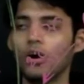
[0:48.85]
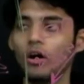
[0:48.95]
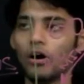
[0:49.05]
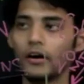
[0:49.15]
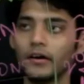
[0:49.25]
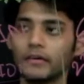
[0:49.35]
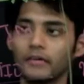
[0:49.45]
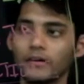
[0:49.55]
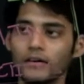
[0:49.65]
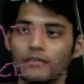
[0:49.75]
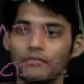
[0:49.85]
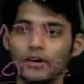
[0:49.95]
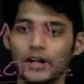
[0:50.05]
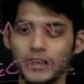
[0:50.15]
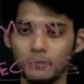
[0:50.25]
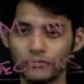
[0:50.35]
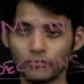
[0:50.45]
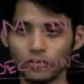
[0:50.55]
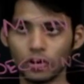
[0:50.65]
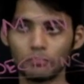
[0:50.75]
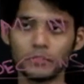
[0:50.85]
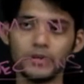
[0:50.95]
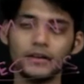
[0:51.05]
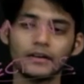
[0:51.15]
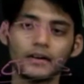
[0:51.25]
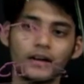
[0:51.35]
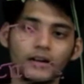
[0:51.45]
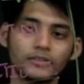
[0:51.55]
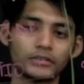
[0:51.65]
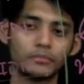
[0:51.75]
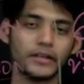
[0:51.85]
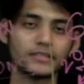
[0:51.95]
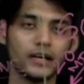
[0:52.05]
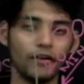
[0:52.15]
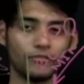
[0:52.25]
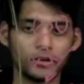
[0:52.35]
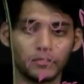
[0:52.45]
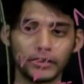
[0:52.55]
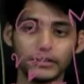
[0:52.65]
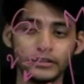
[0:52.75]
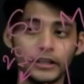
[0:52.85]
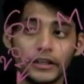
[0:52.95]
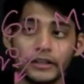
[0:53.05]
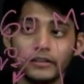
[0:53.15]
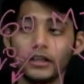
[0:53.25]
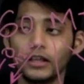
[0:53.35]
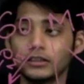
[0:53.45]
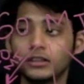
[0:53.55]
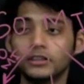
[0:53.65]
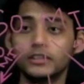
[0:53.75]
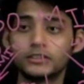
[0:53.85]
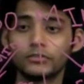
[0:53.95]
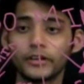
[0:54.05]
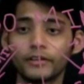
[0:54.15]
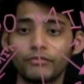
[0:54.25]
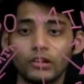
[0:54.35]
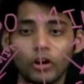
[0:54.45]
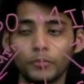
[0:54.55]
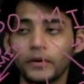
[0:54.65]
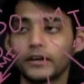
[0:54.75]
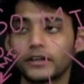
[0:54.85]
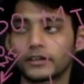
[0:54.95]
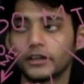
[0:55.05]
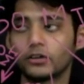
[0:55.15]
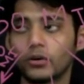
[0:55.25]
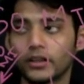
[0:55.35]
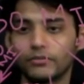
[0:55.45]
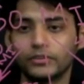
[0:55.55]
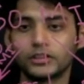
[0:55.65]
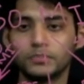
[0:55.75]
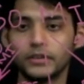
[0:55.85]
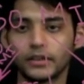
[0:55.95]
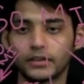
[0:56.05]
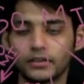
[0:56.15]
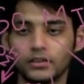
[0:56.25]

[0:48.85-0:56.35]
or a day before, or maybe some days after. But these three will not be conducted together with the speaking.